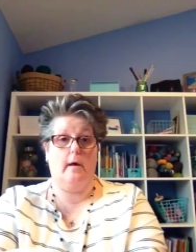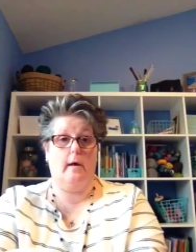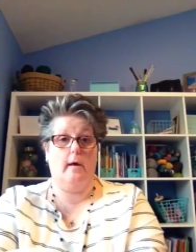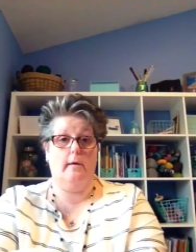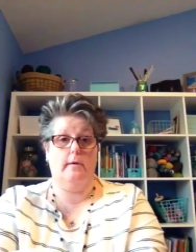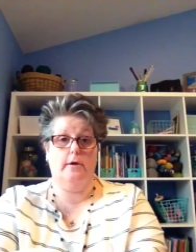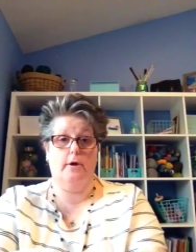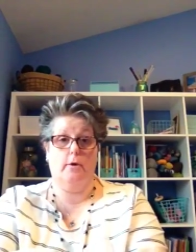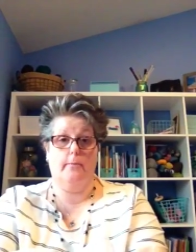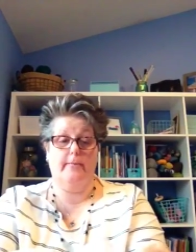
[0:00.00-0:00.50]

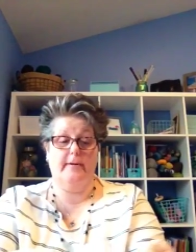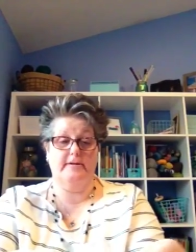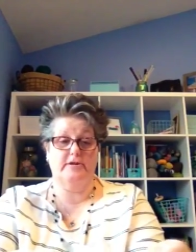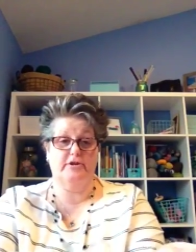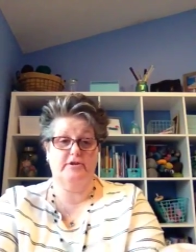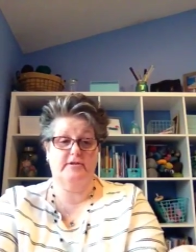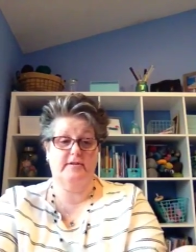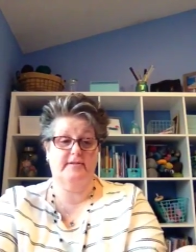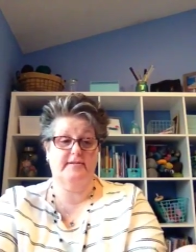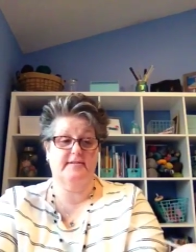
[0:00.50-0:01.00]
you know,
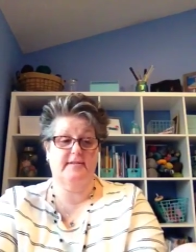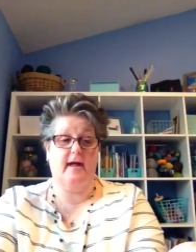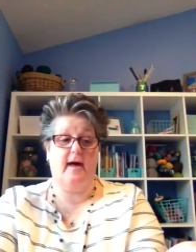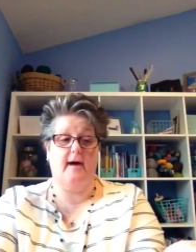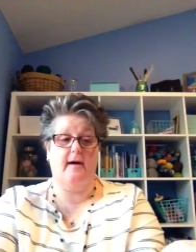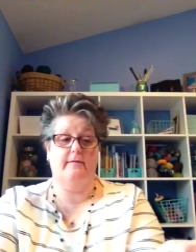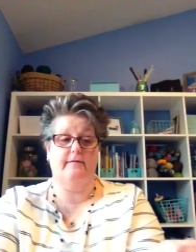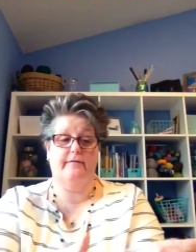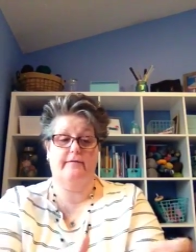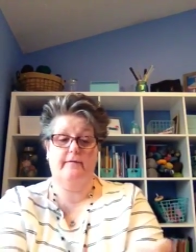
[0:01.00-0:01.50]
bunches of
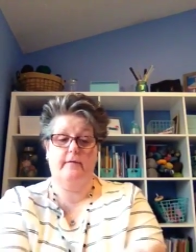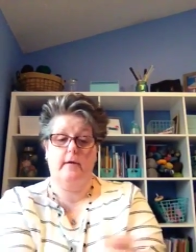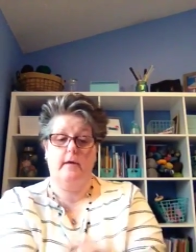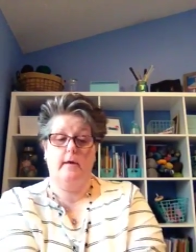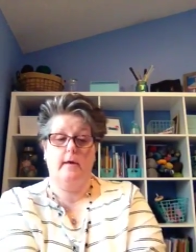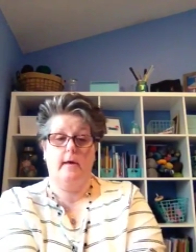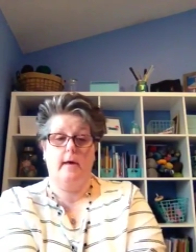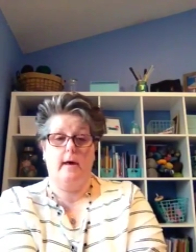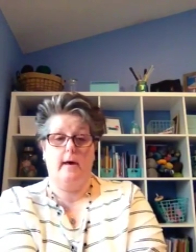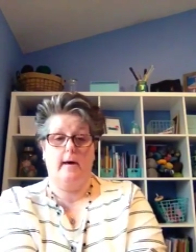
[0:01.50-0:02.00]
stuff.
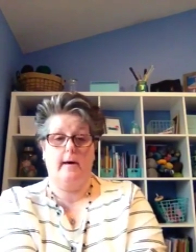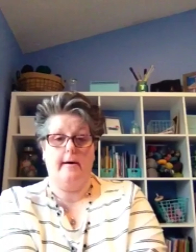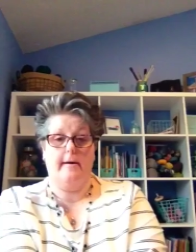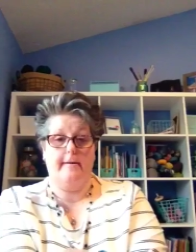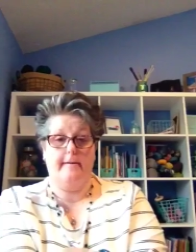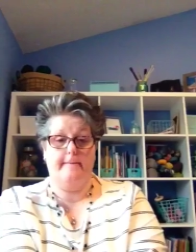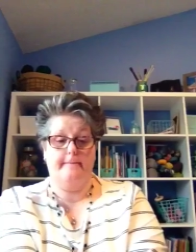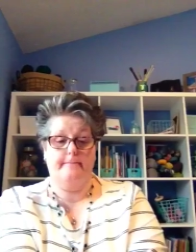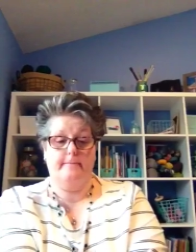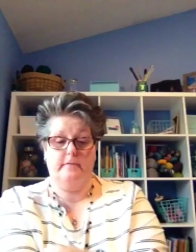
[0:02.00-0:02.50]

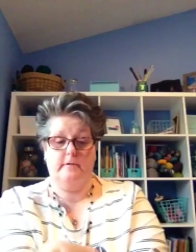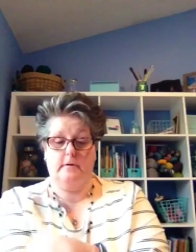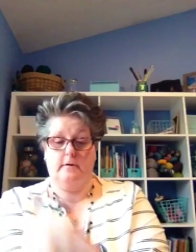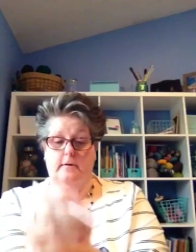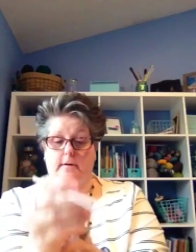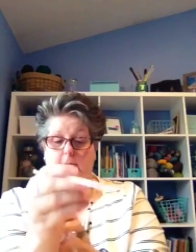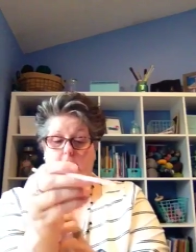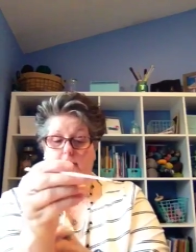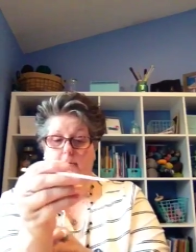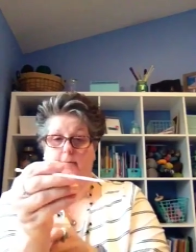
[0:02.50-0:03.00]

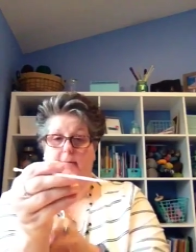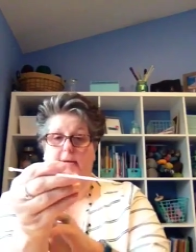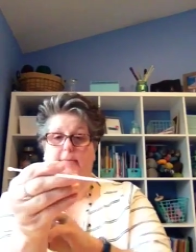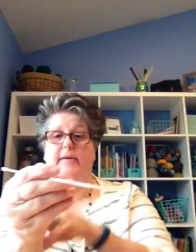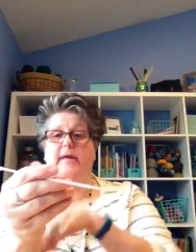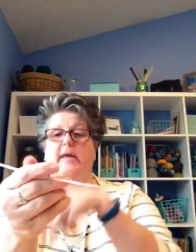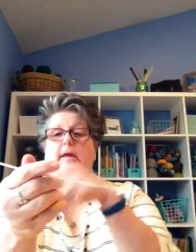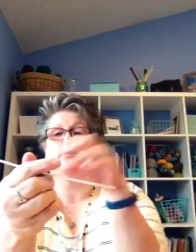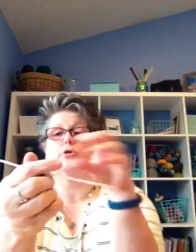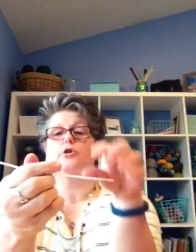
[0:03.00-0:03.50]
Sorry, it made
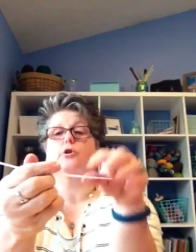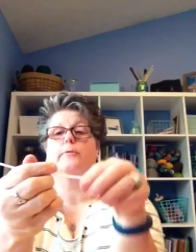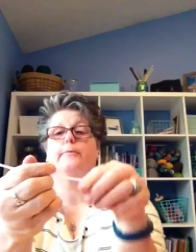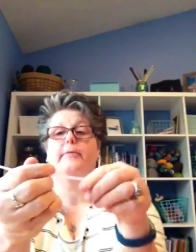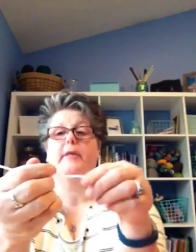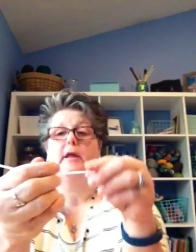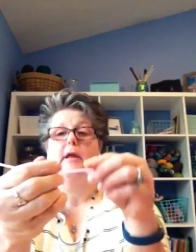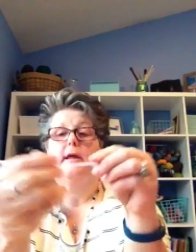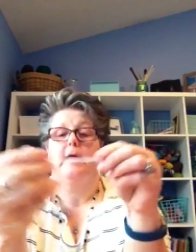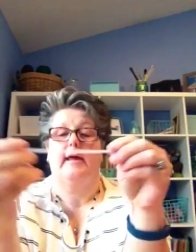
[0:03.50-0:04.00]
me itch.
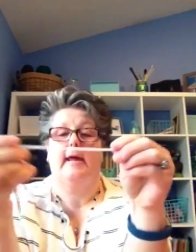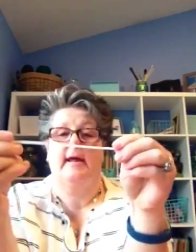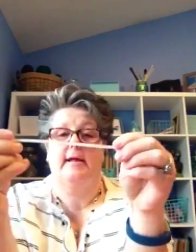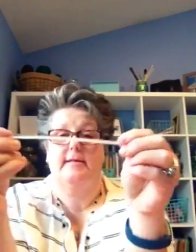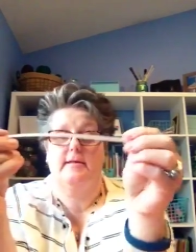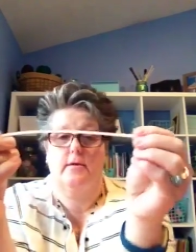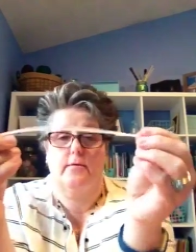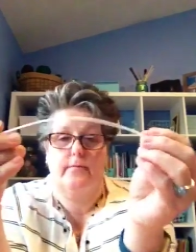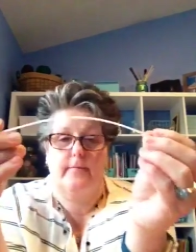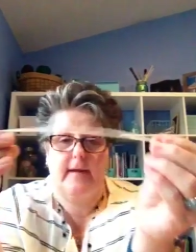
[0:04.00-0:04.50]

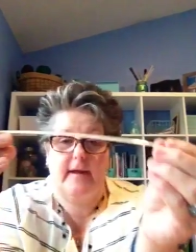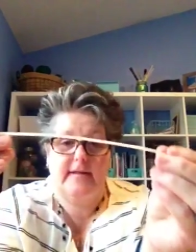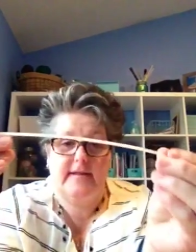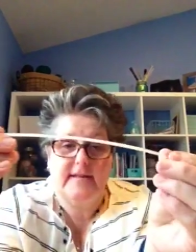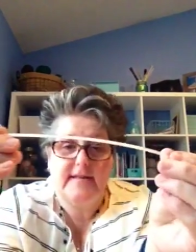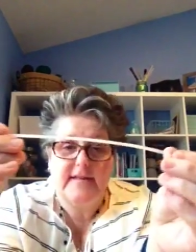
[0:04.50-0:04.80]
It's a